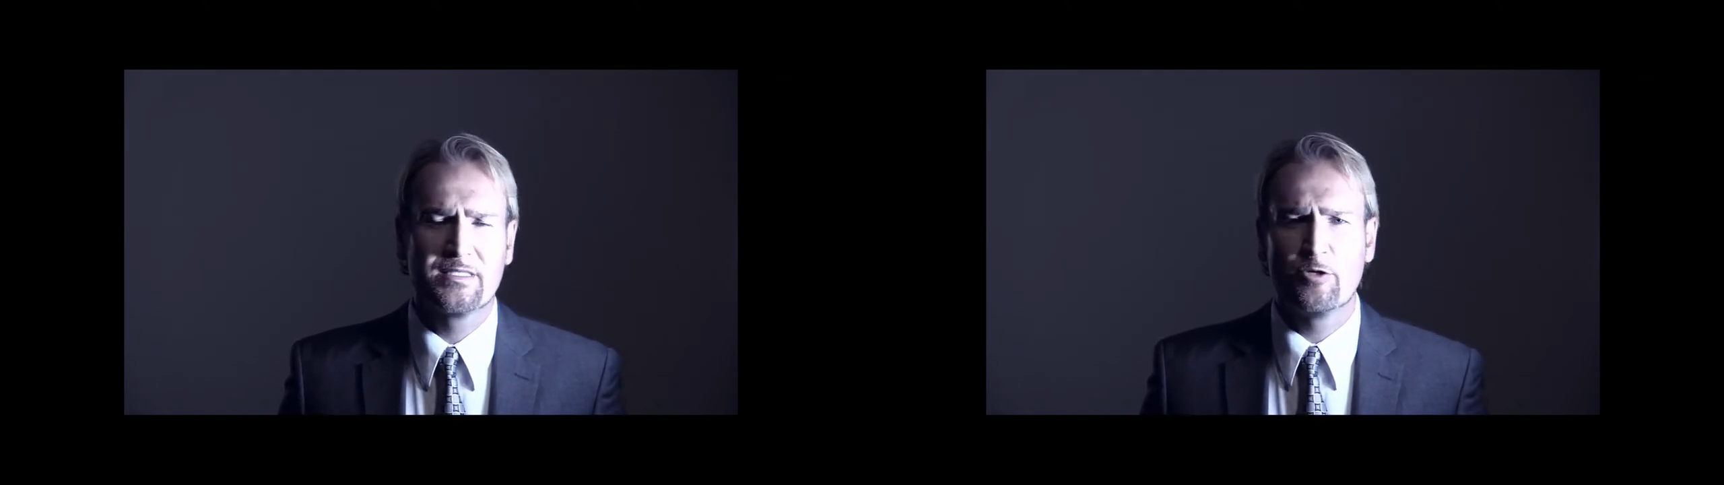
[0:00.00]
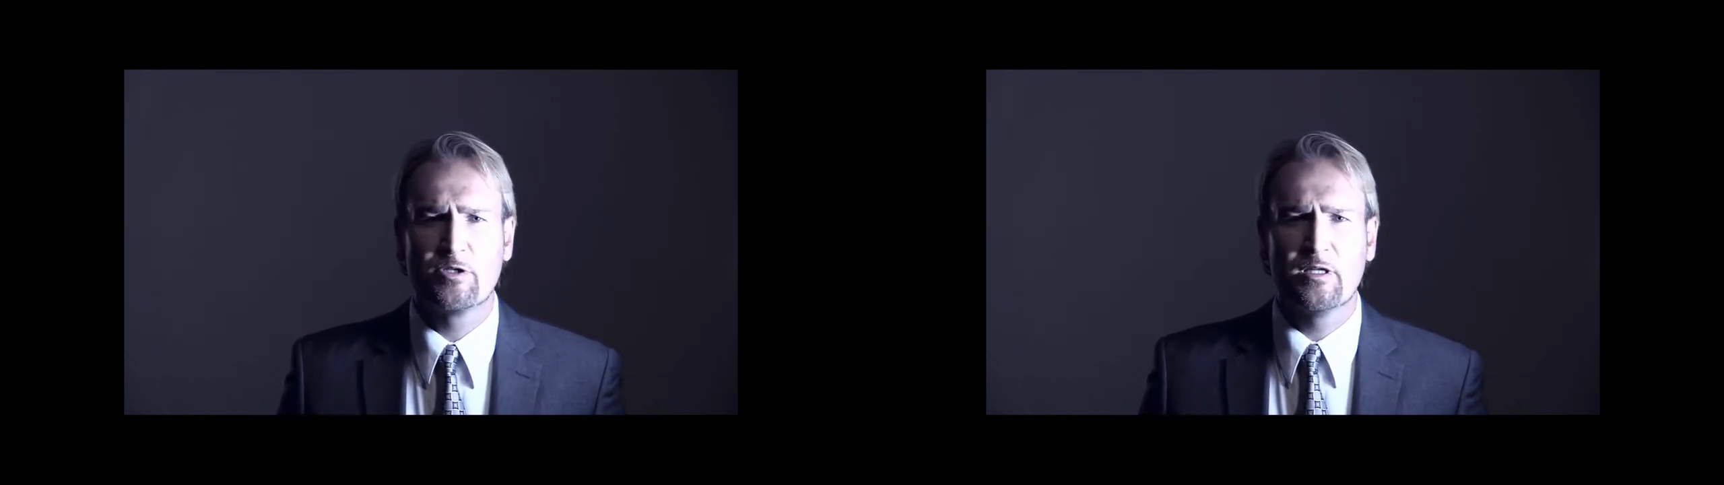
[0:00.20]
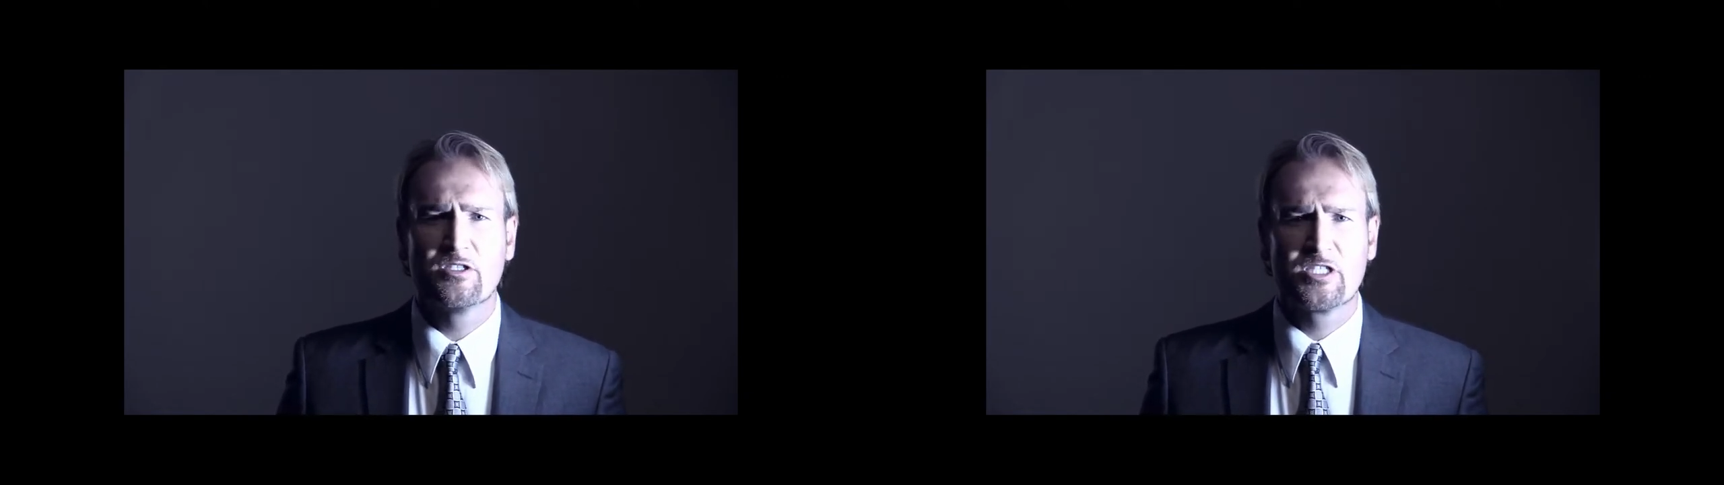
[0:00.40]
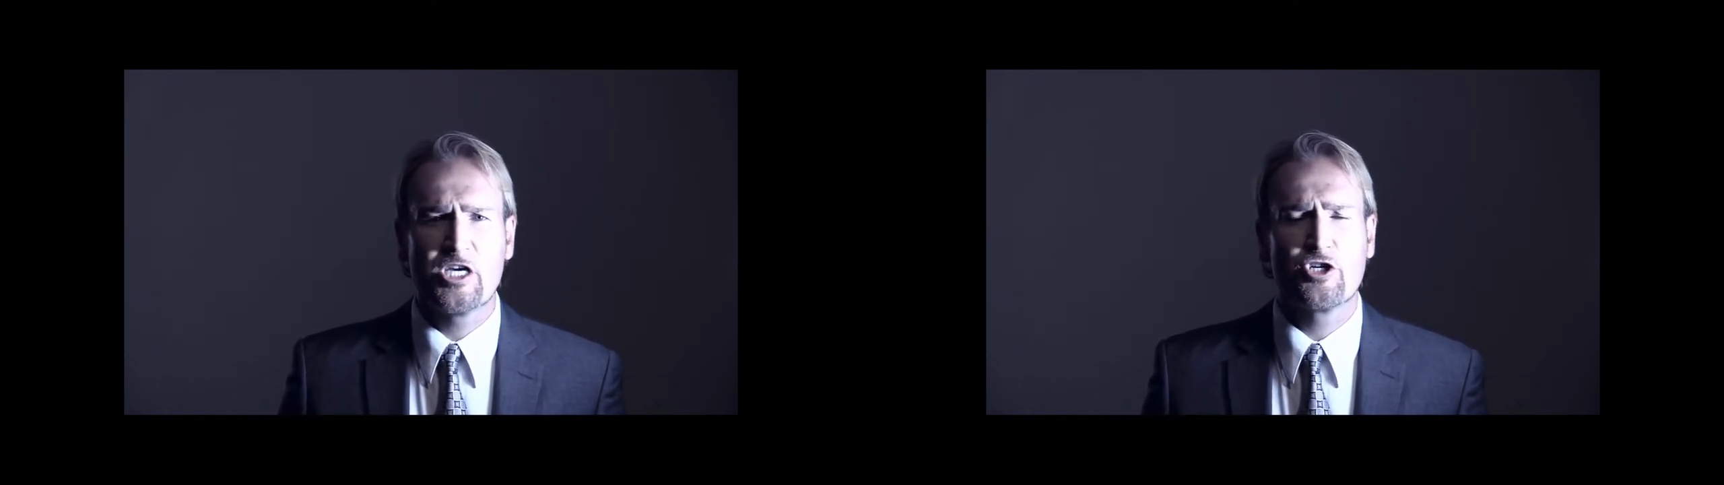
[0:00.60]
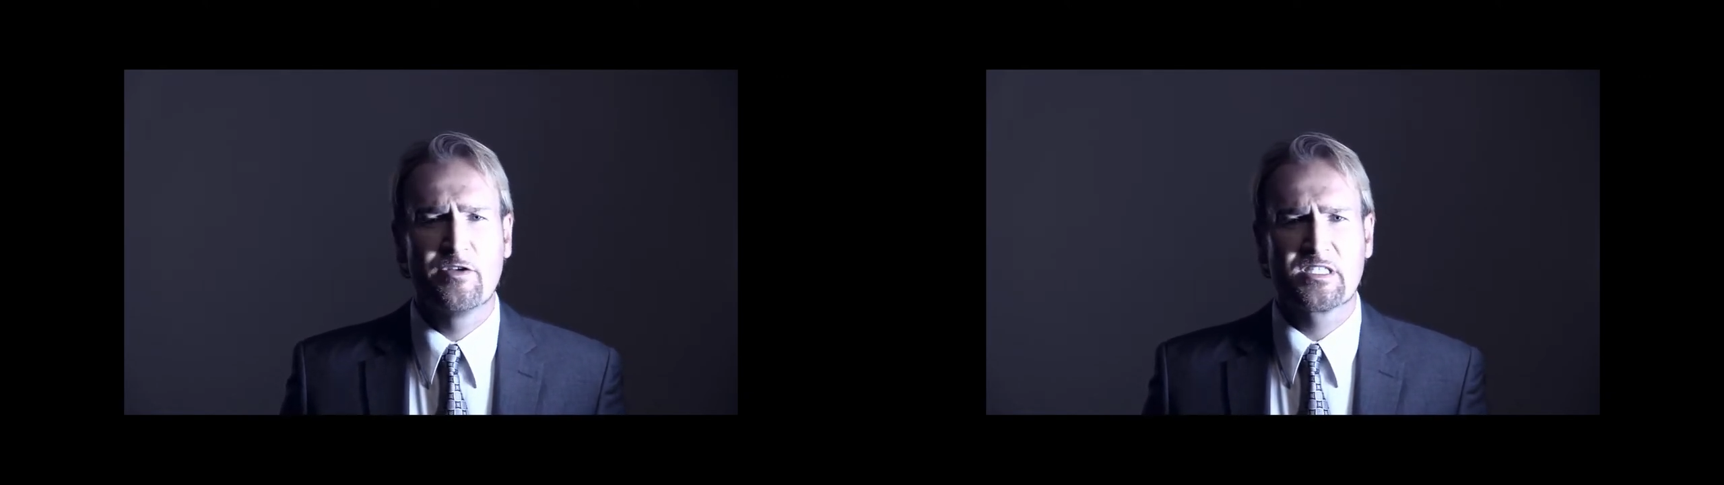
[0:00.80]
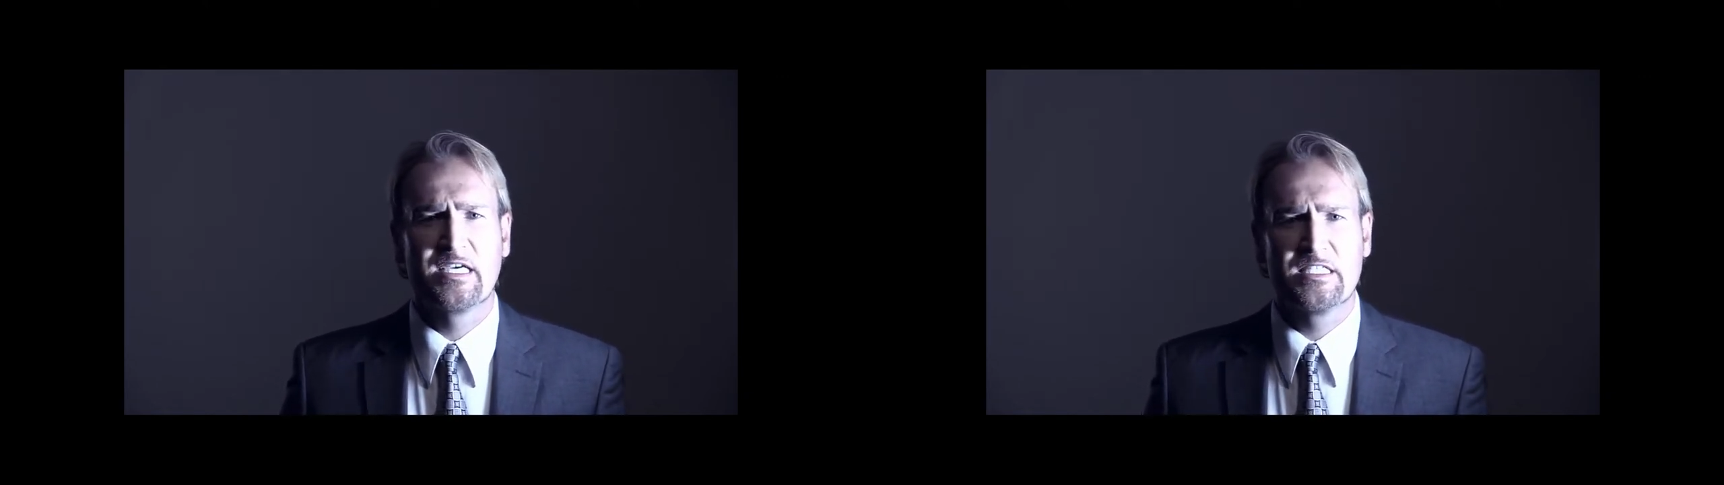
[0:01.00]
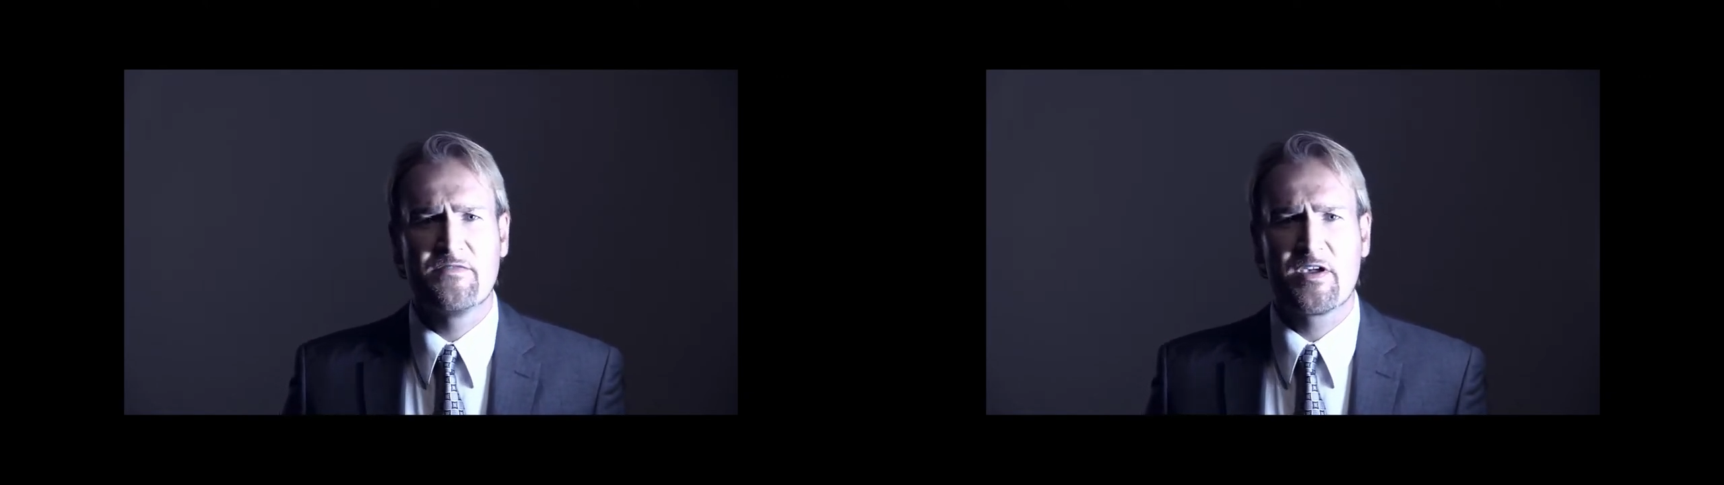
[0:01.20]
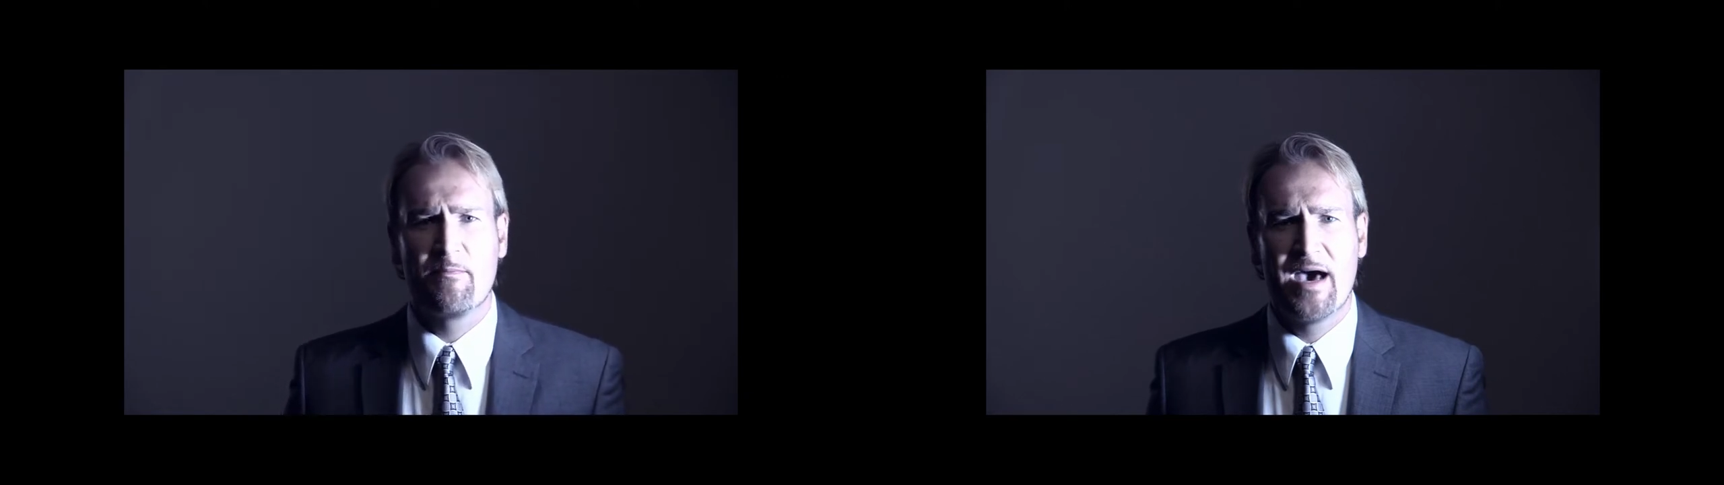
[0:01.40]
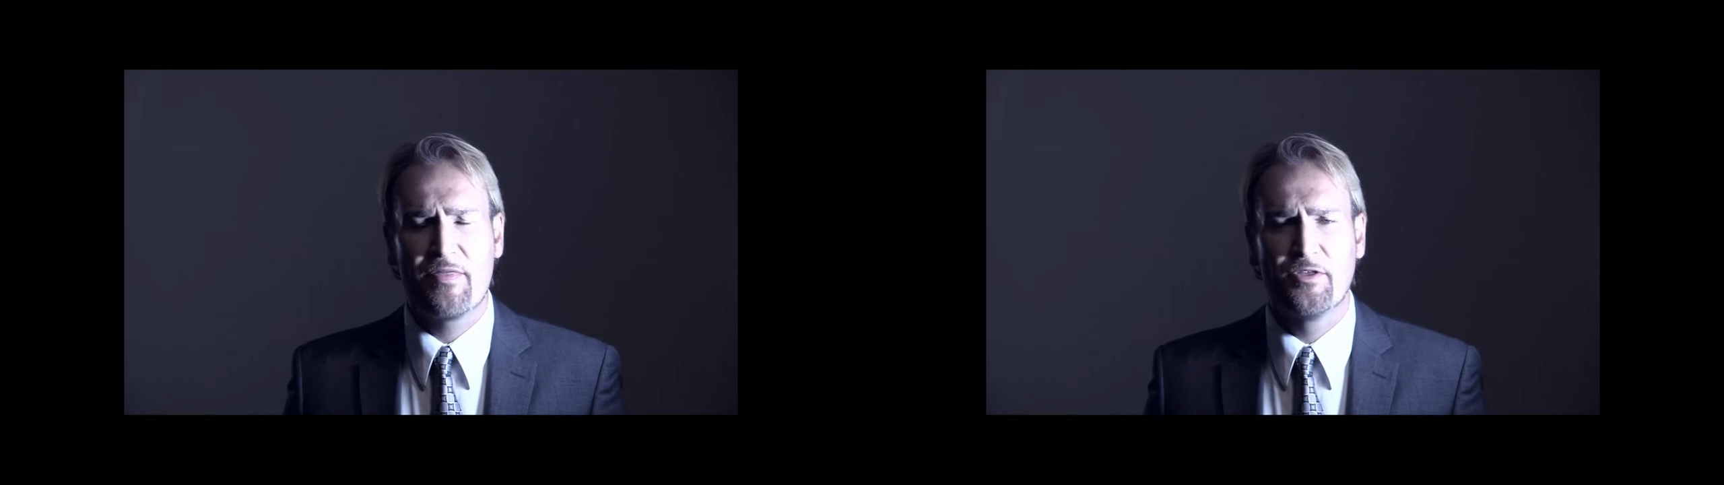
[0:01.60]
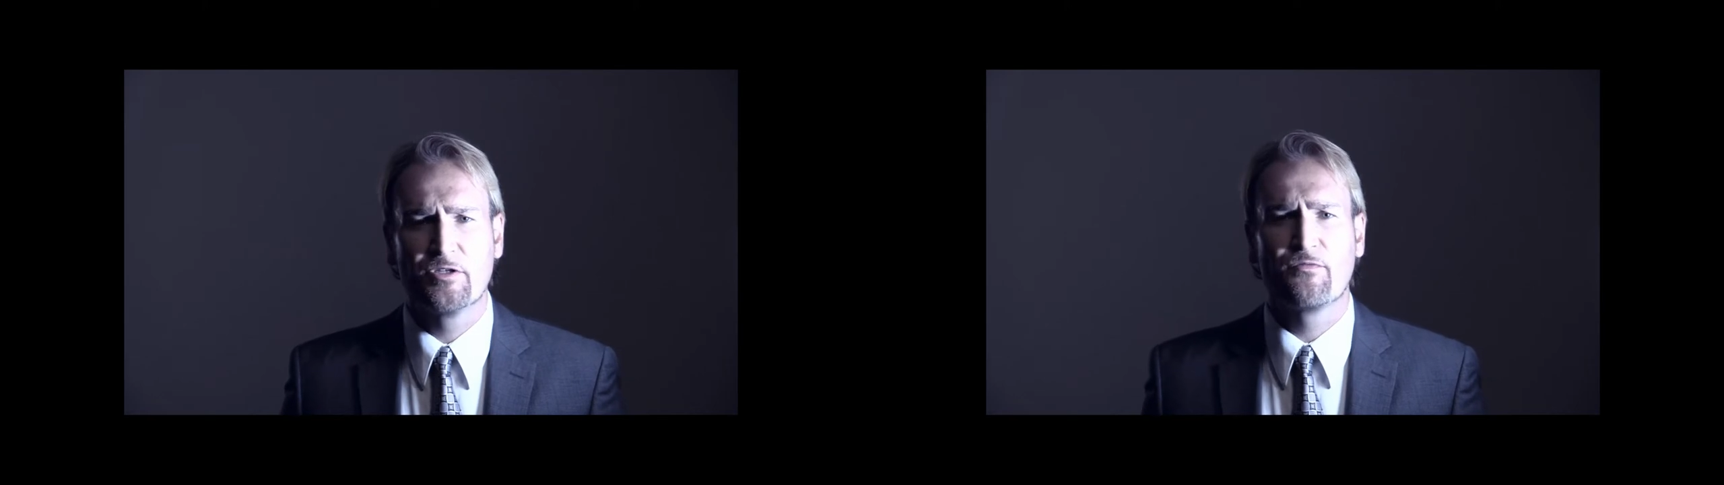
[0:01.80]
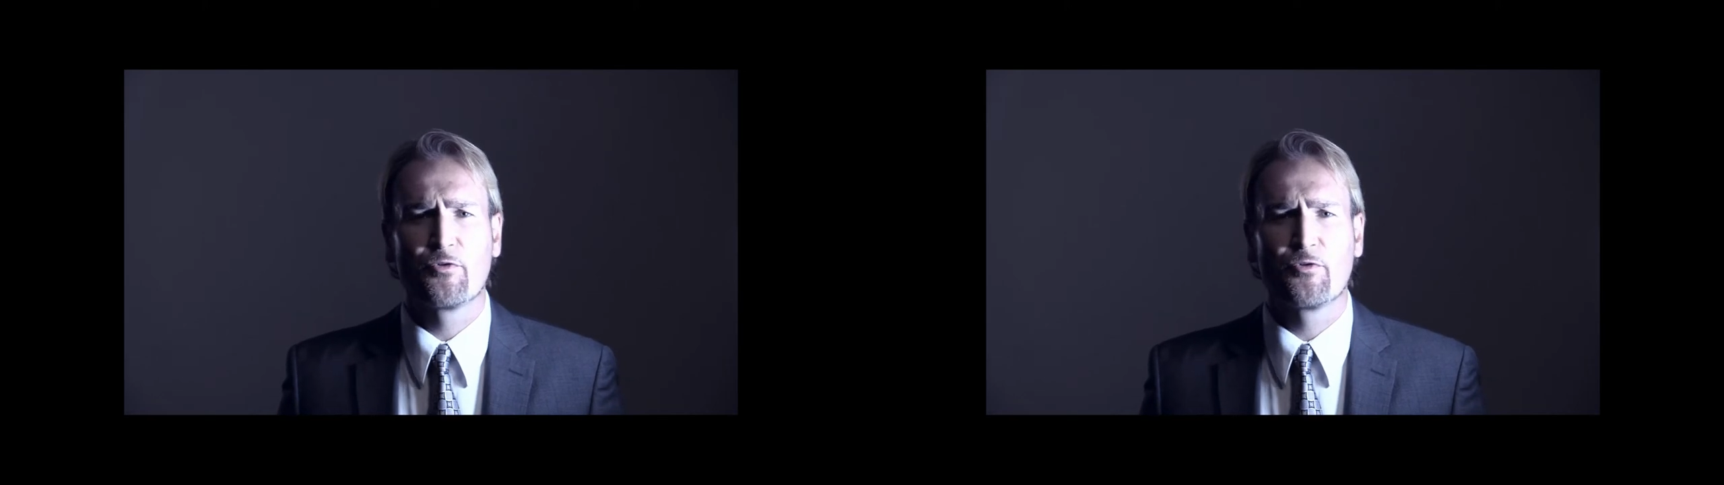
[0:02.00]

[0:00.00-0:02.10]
the utilization of a scientific method